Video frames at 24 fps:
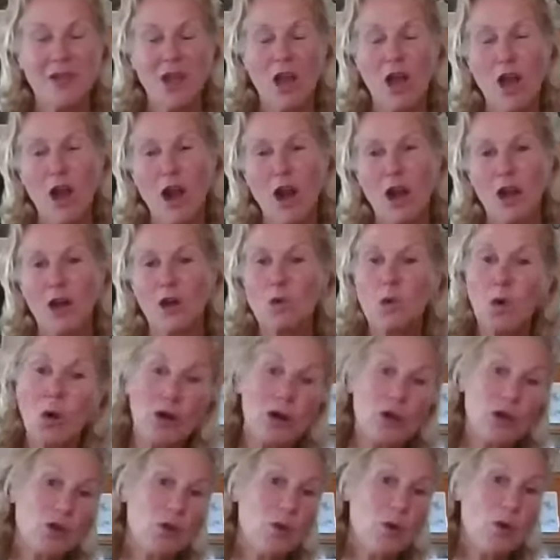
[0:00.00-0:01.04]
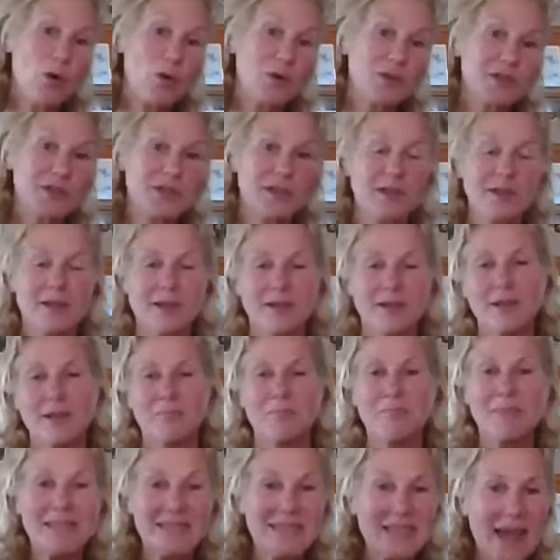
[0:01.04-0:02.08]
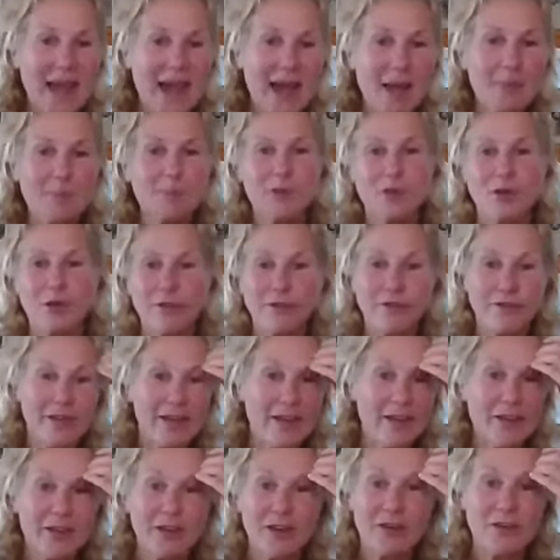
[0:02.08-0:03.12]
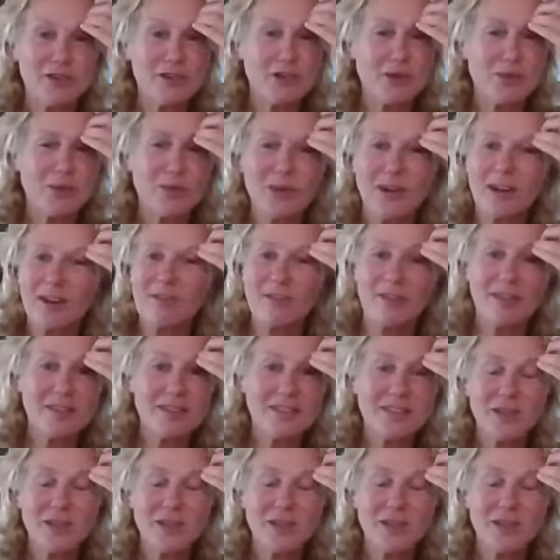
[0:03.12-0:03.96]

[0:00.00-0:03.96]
our quote unquote mishaps or failures or whatever.